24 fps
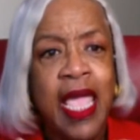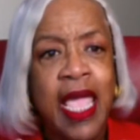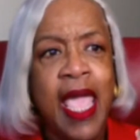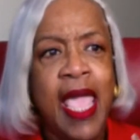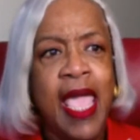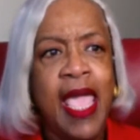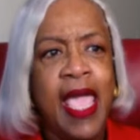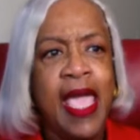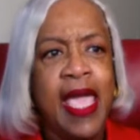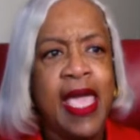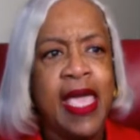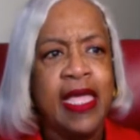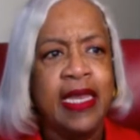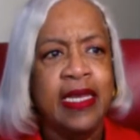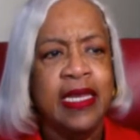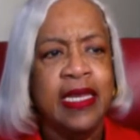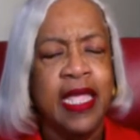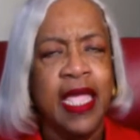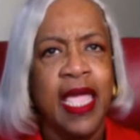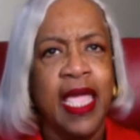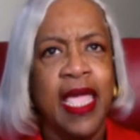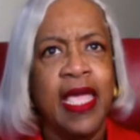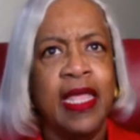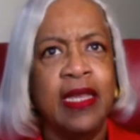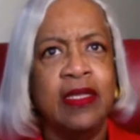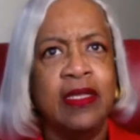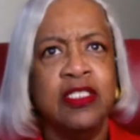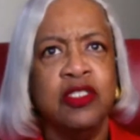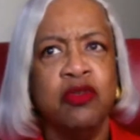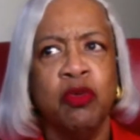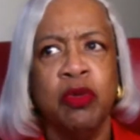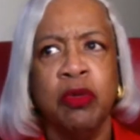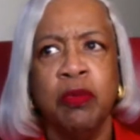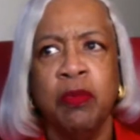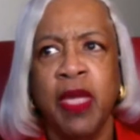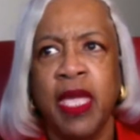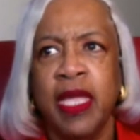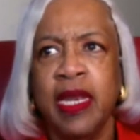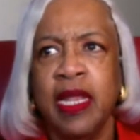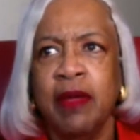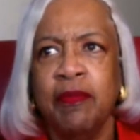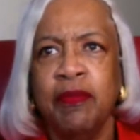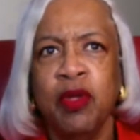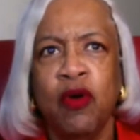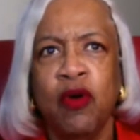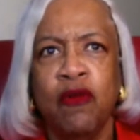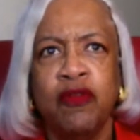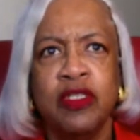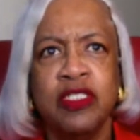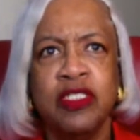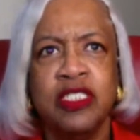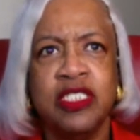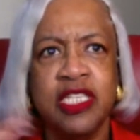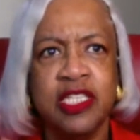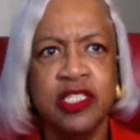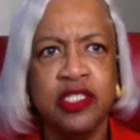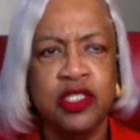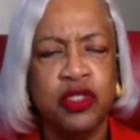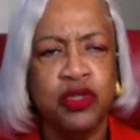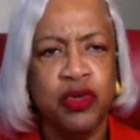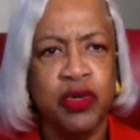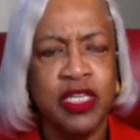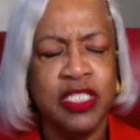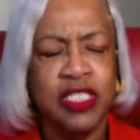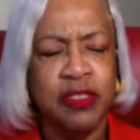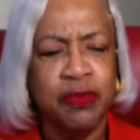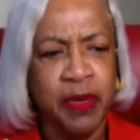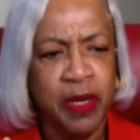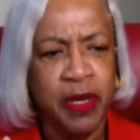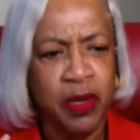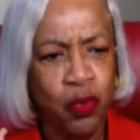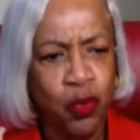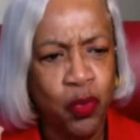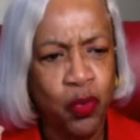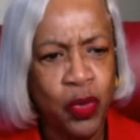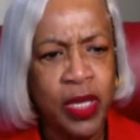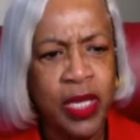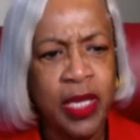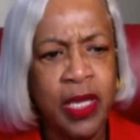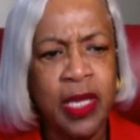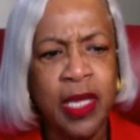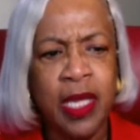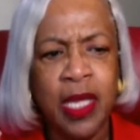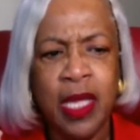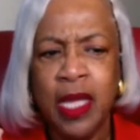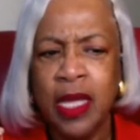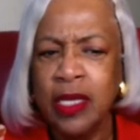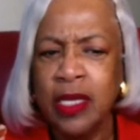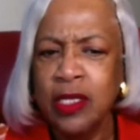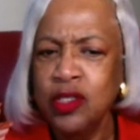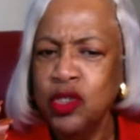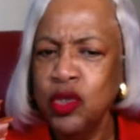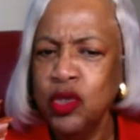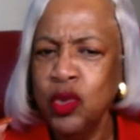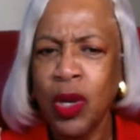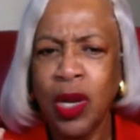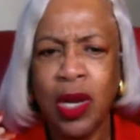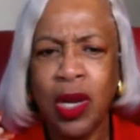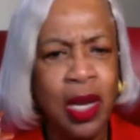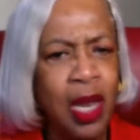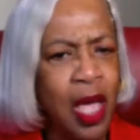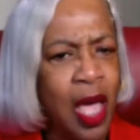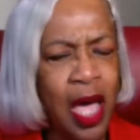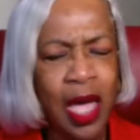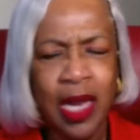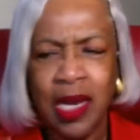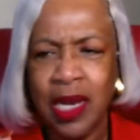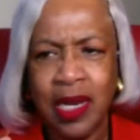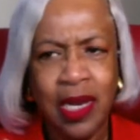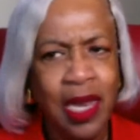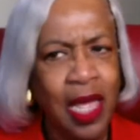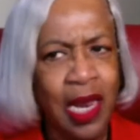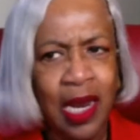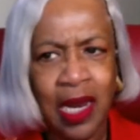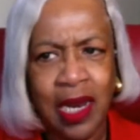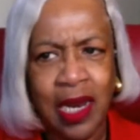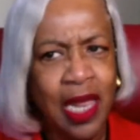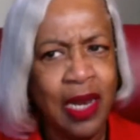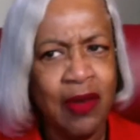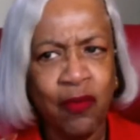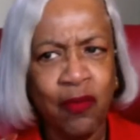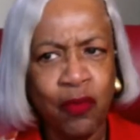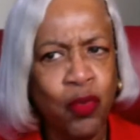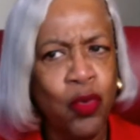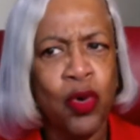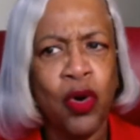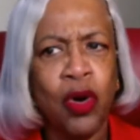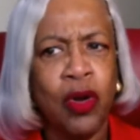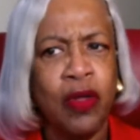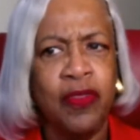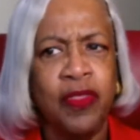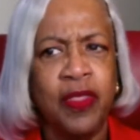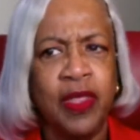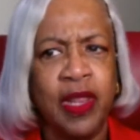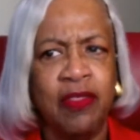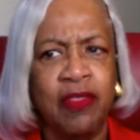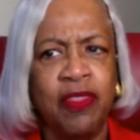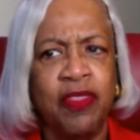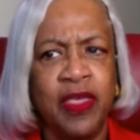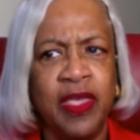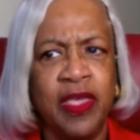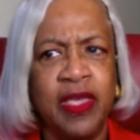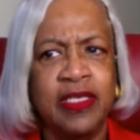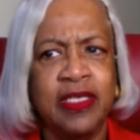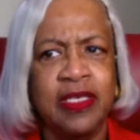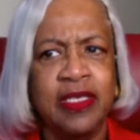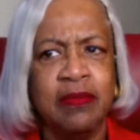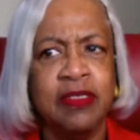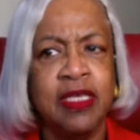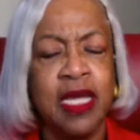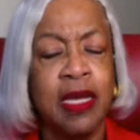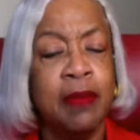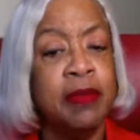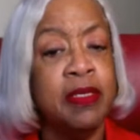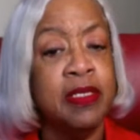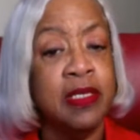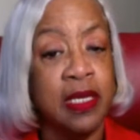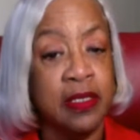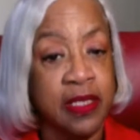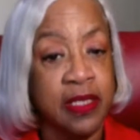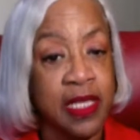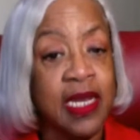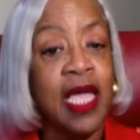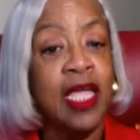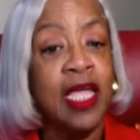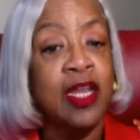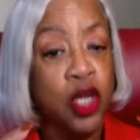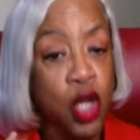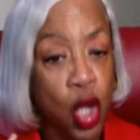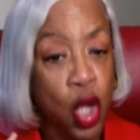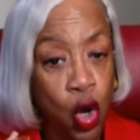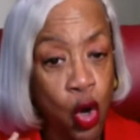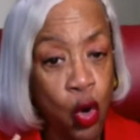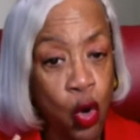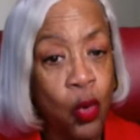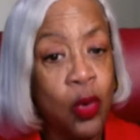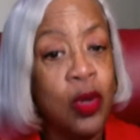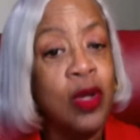And so we may not be over districts, but we do a lot of work that I think sometimes that I know